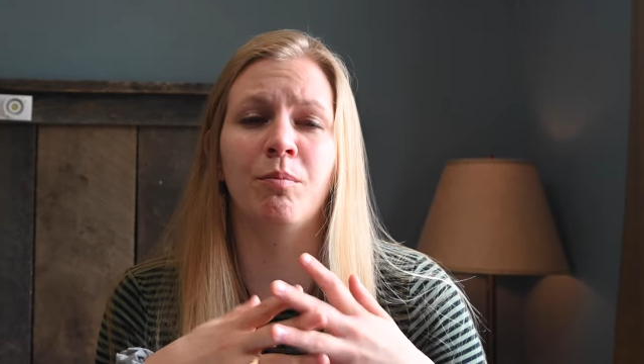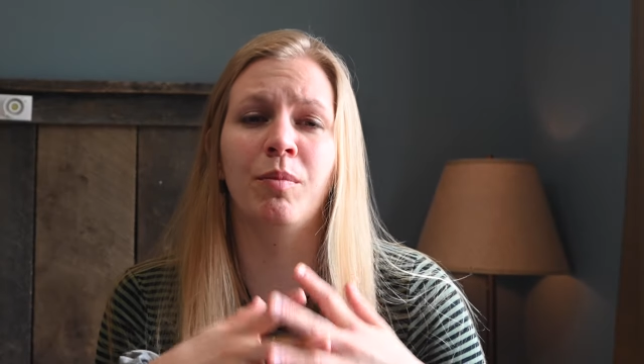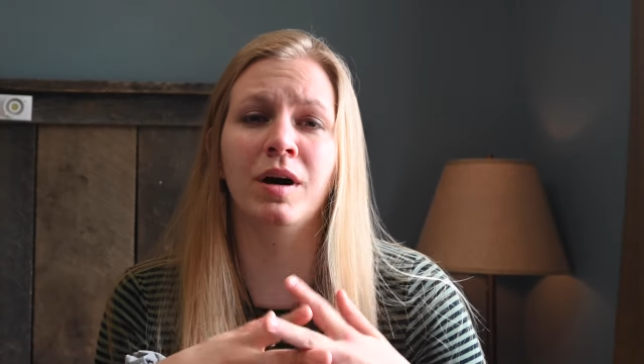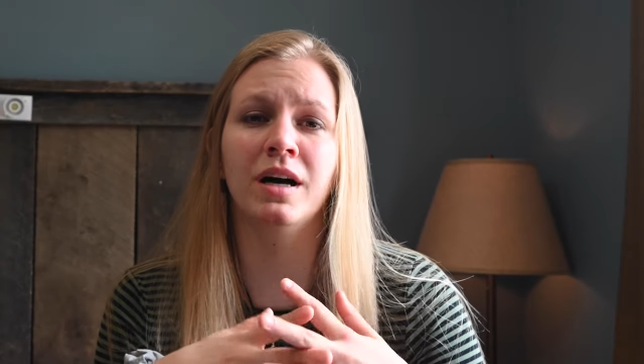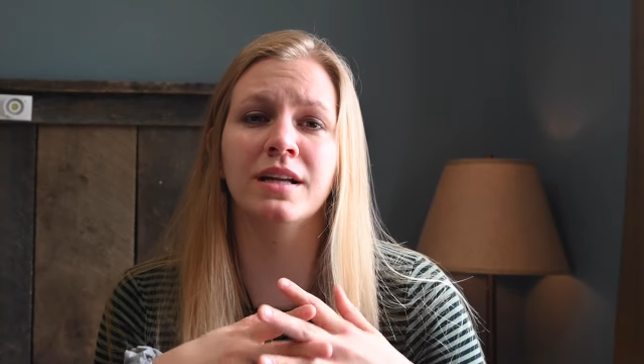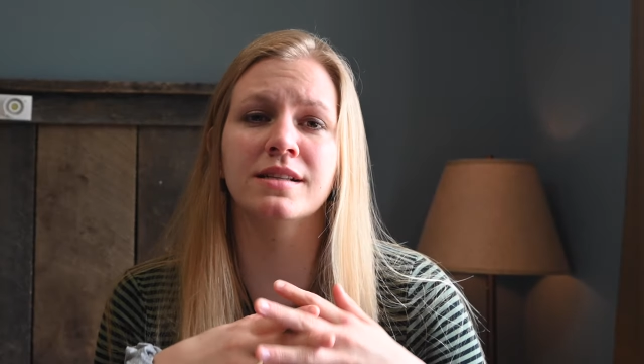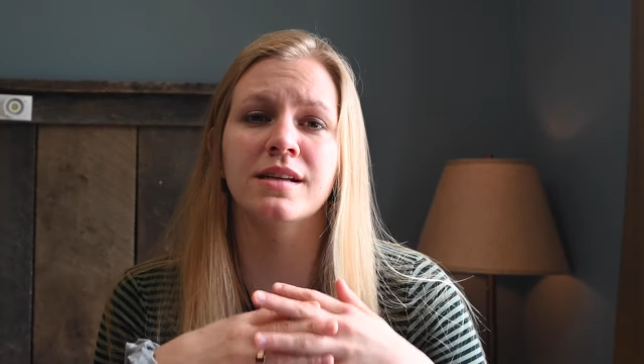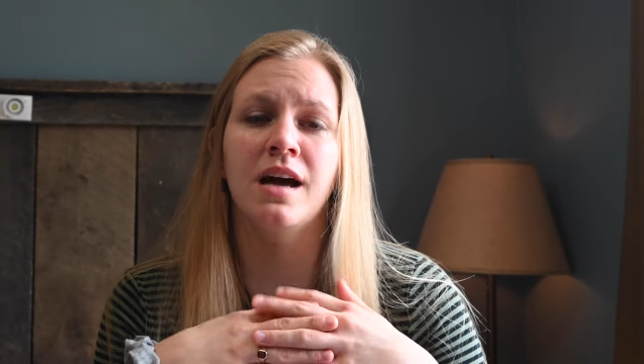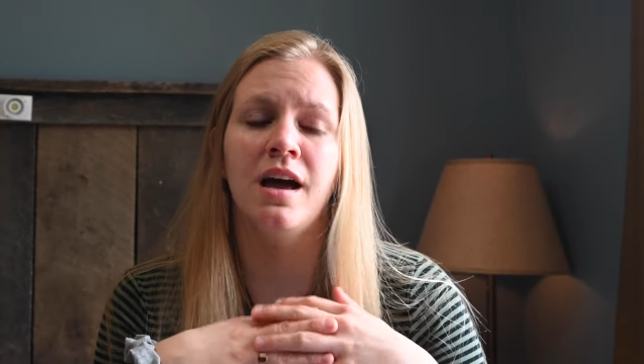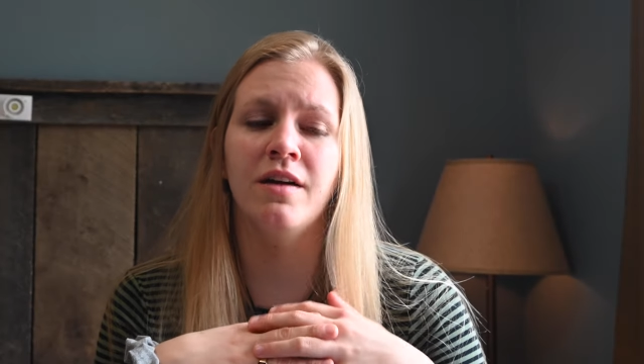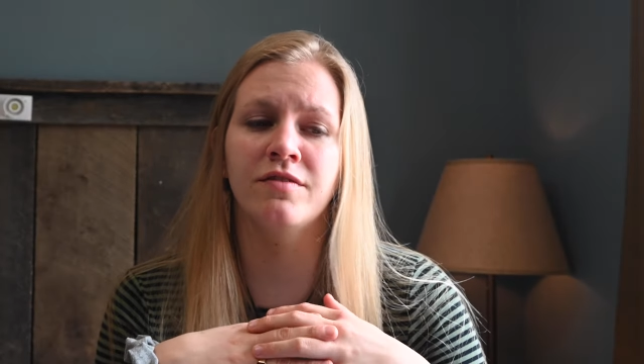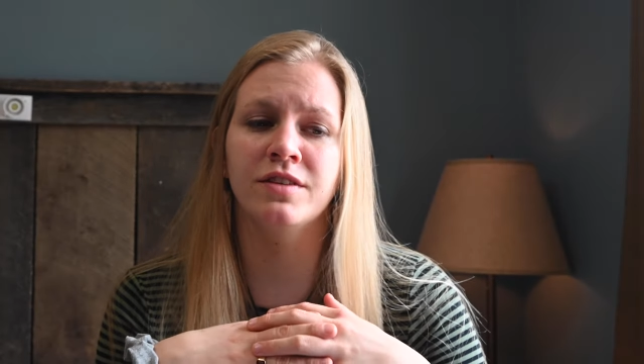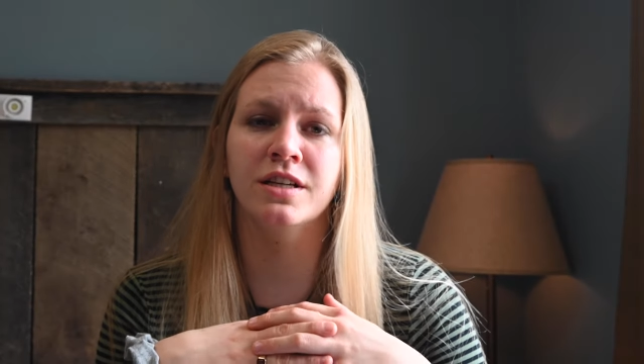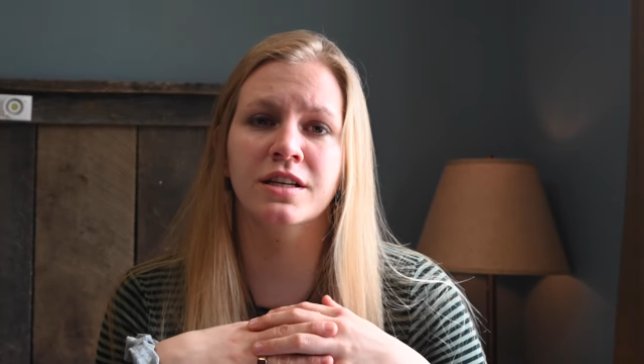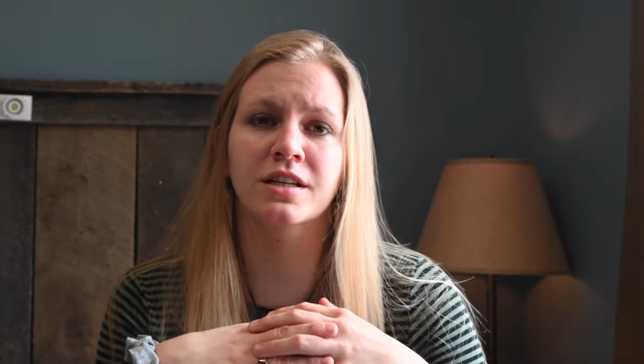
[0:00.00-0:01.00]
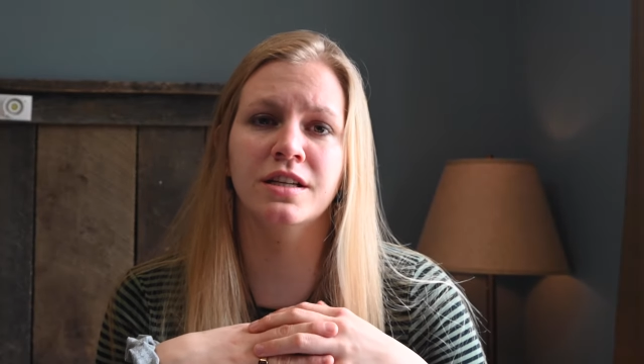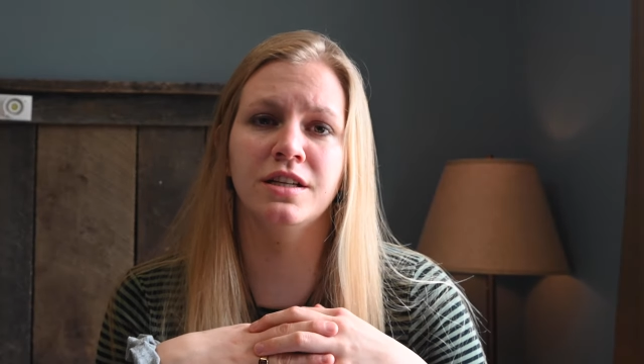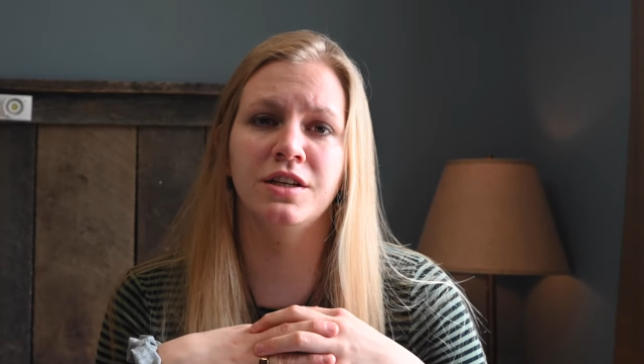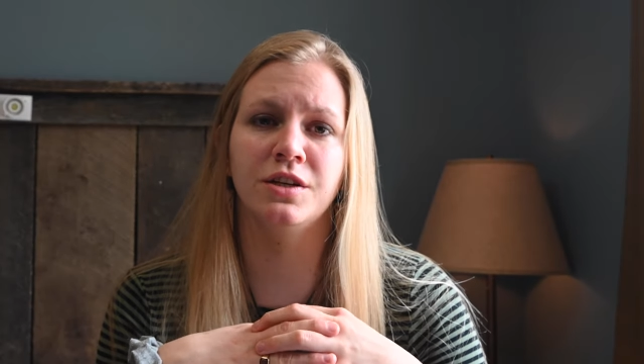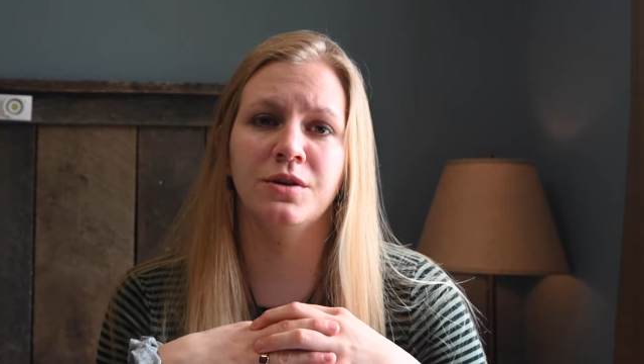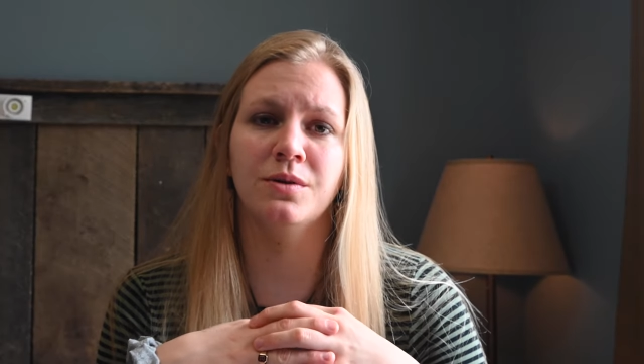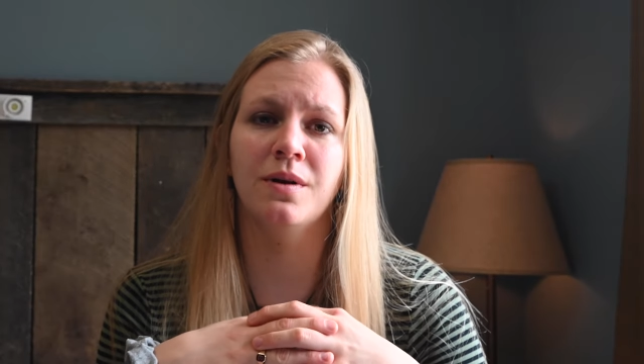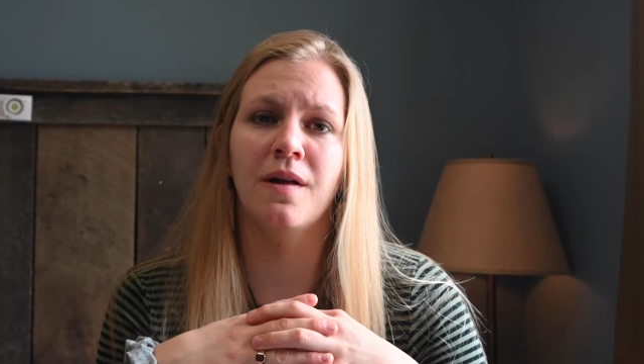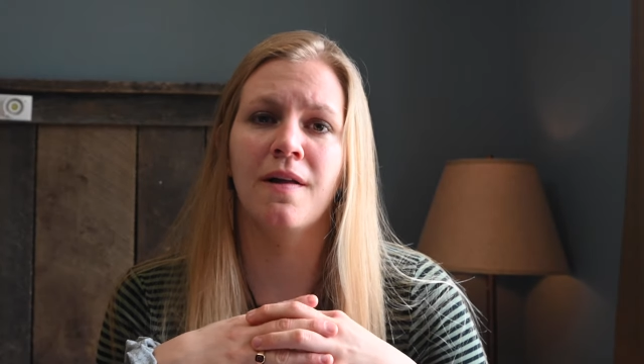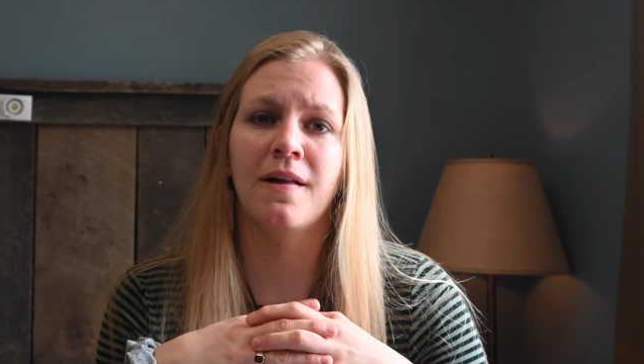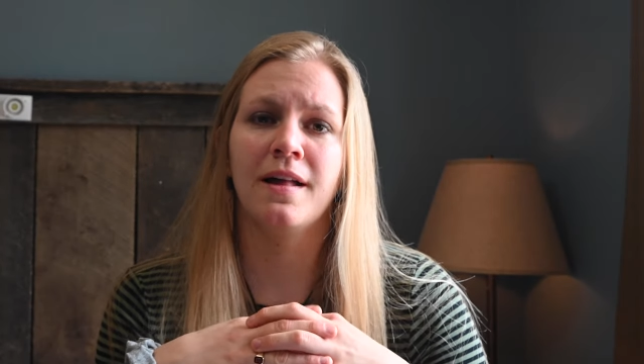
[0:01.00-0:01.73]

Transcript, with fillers: But a heavier canoe,